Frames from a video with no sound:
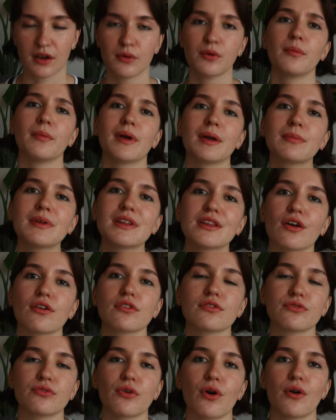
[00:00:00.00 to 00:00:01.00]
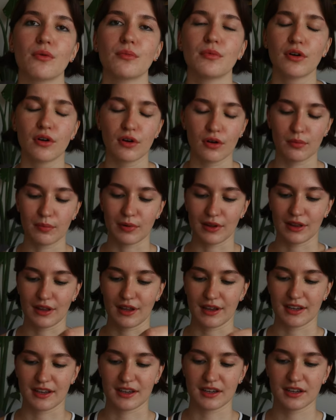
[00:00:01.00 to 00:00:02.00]
well, maybe not formal, but
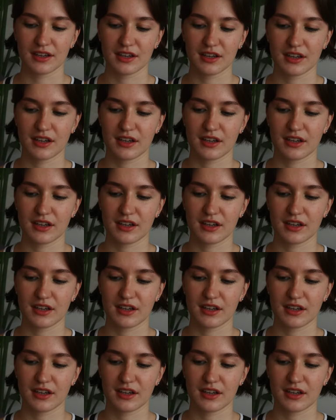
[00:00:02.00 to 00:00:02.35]
like